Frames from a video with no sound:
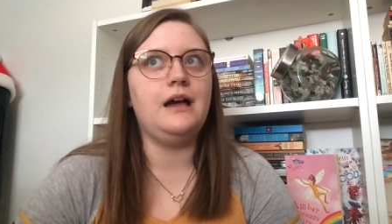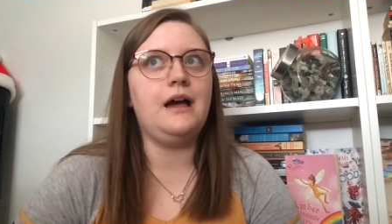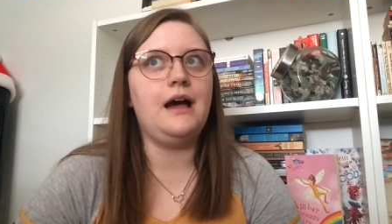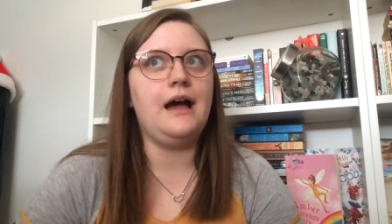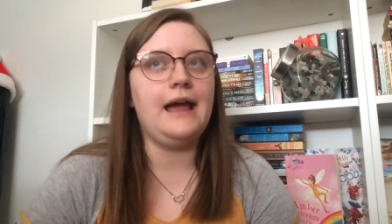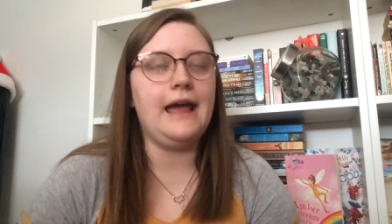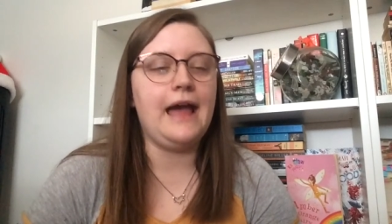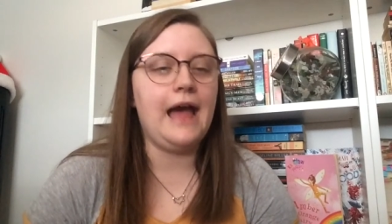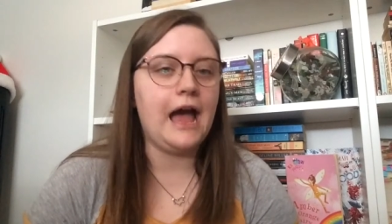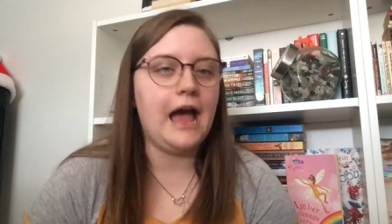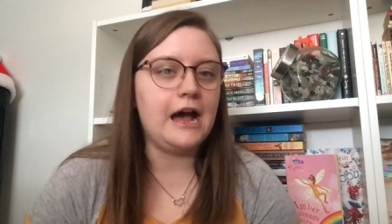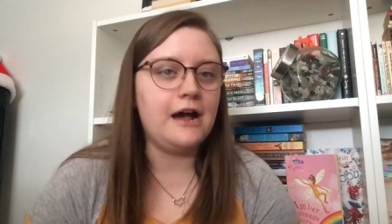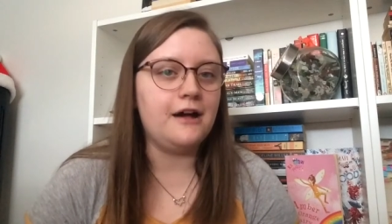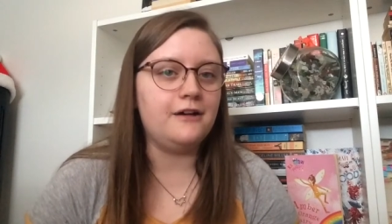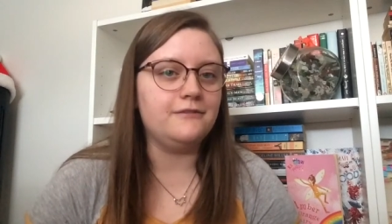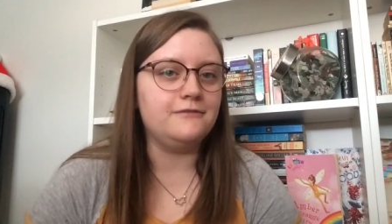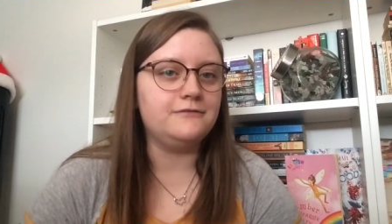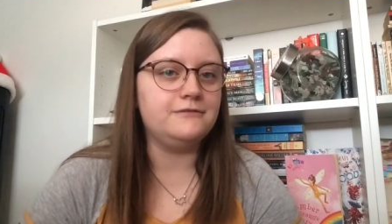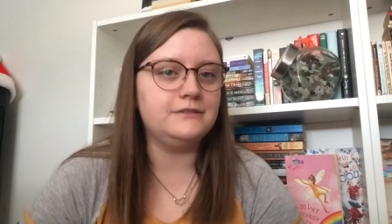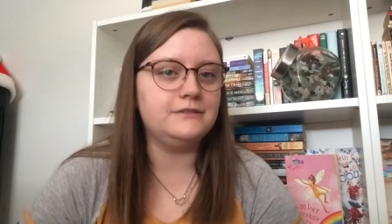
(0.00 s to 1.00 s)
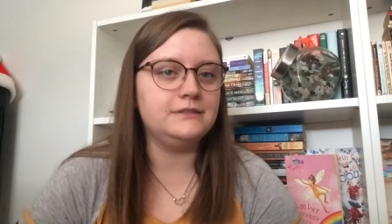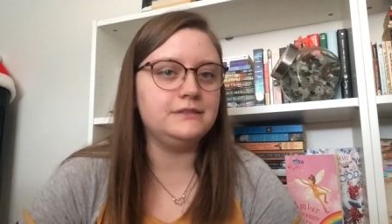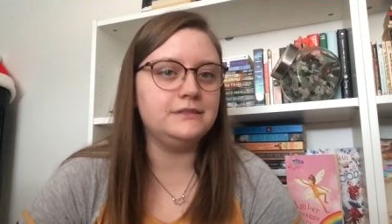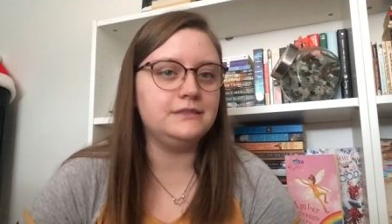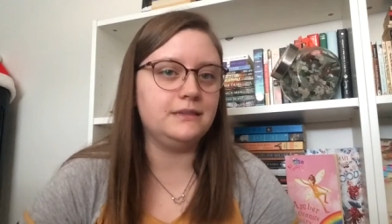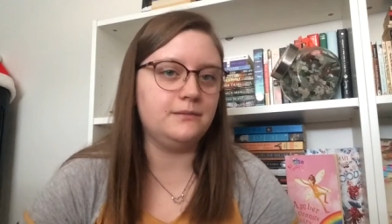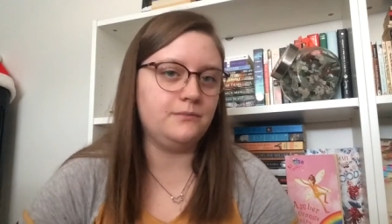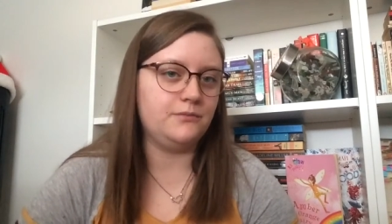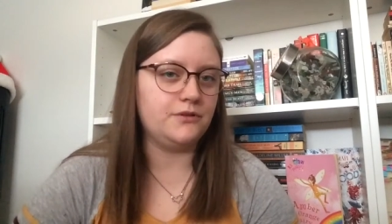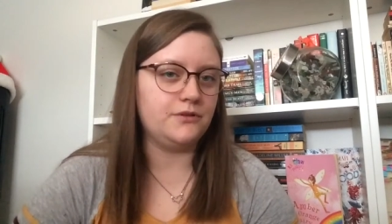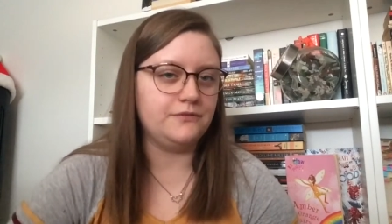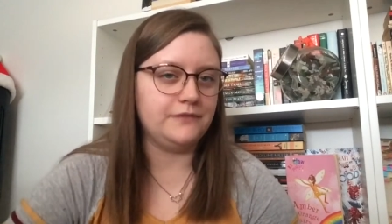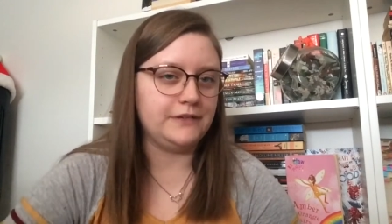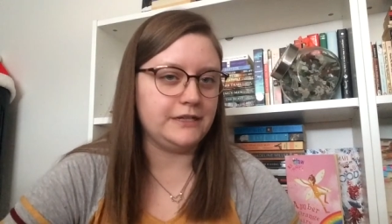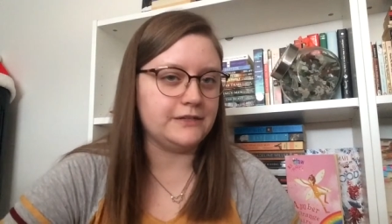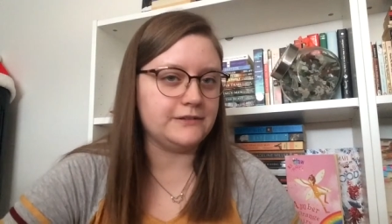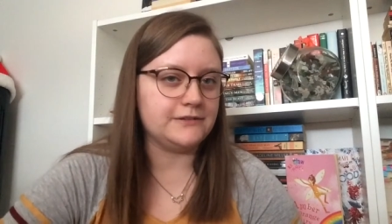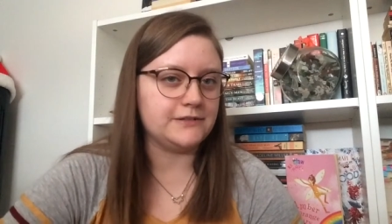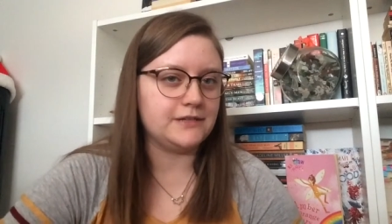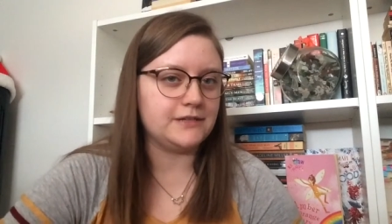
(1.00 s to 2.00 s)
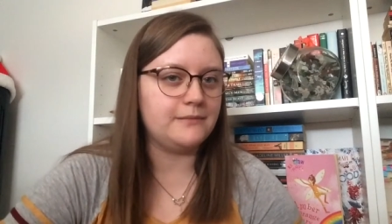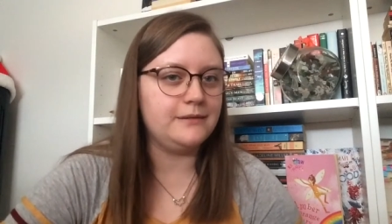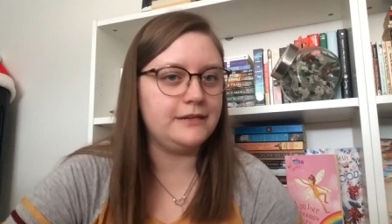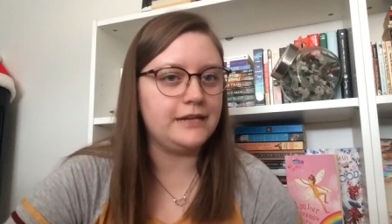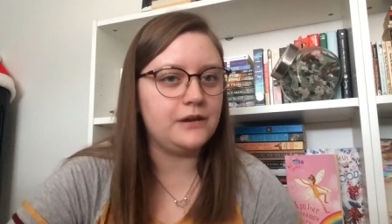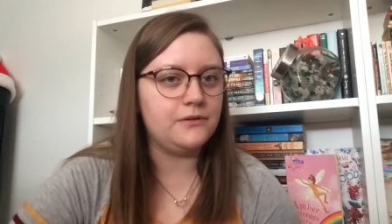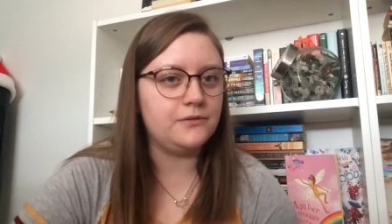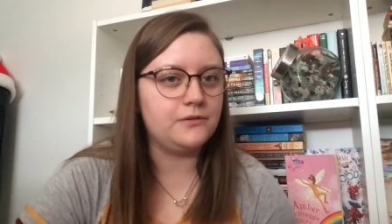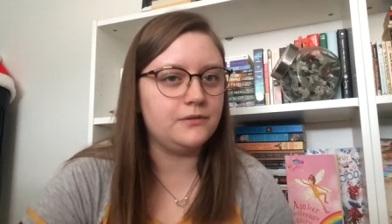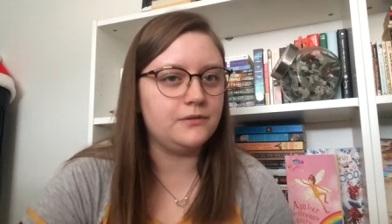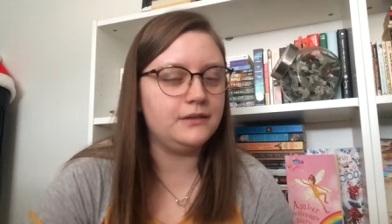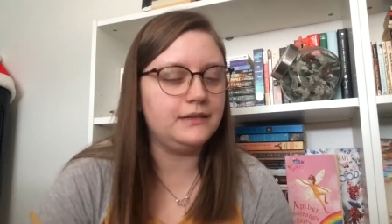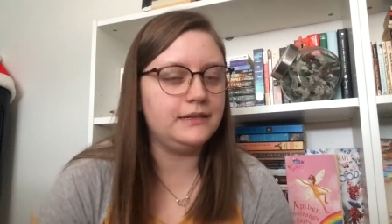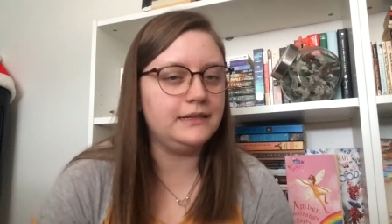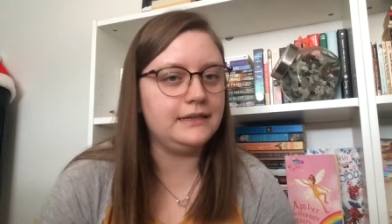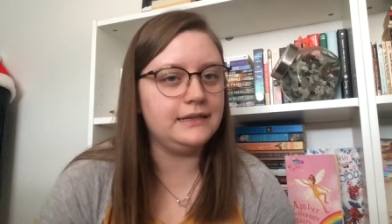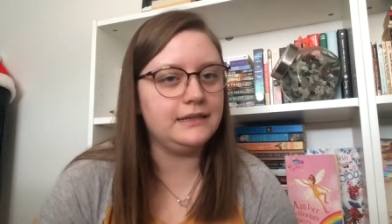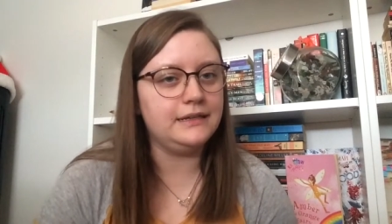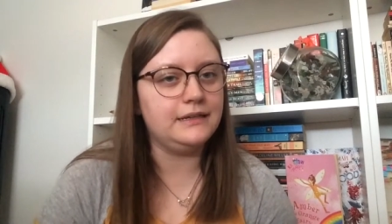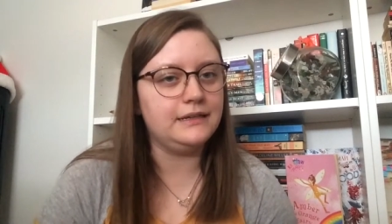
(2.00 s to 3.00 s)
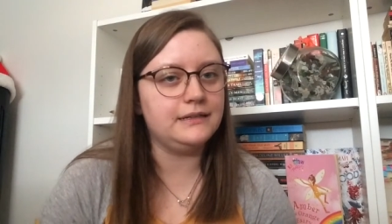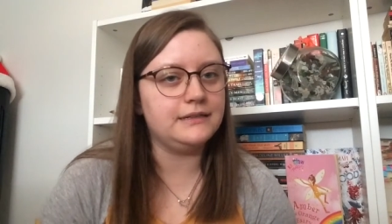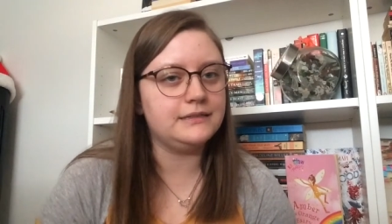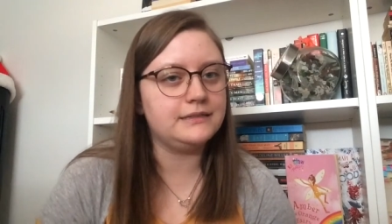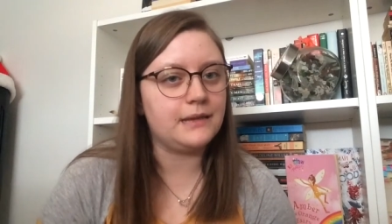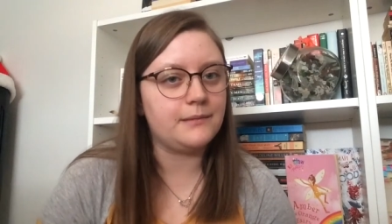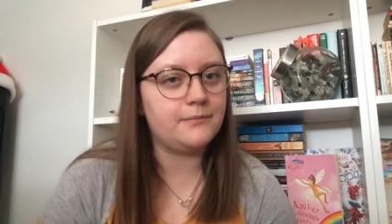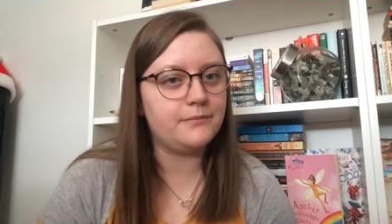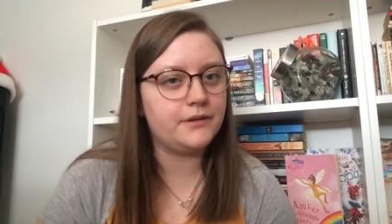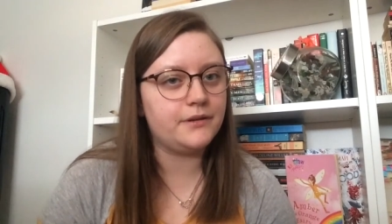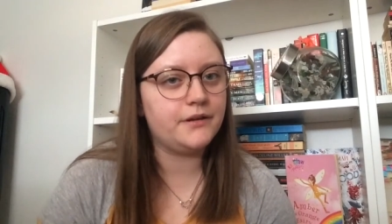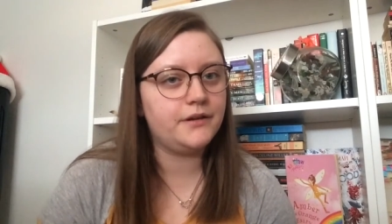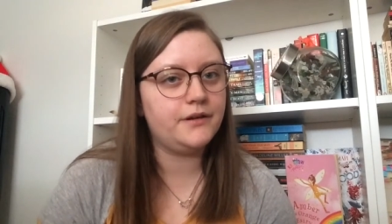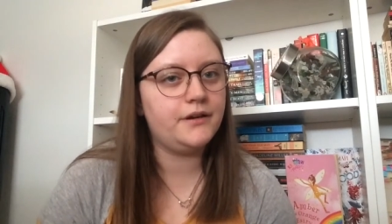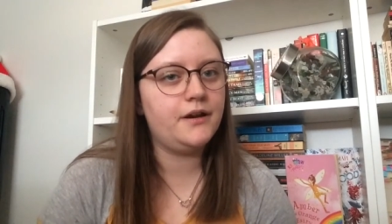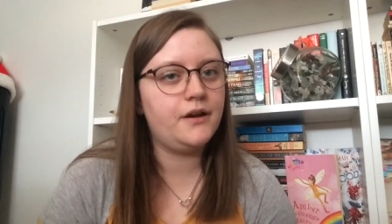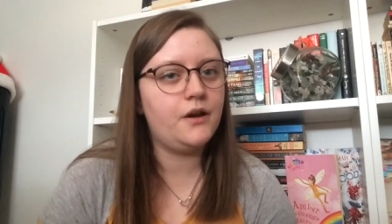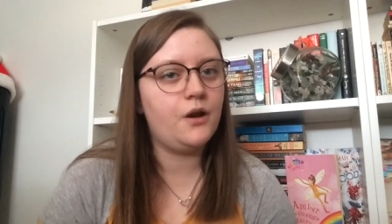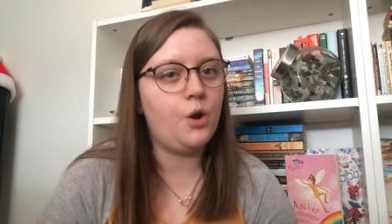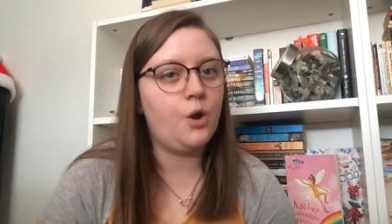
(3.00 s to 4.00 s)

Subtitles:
have some more videos coming out in December.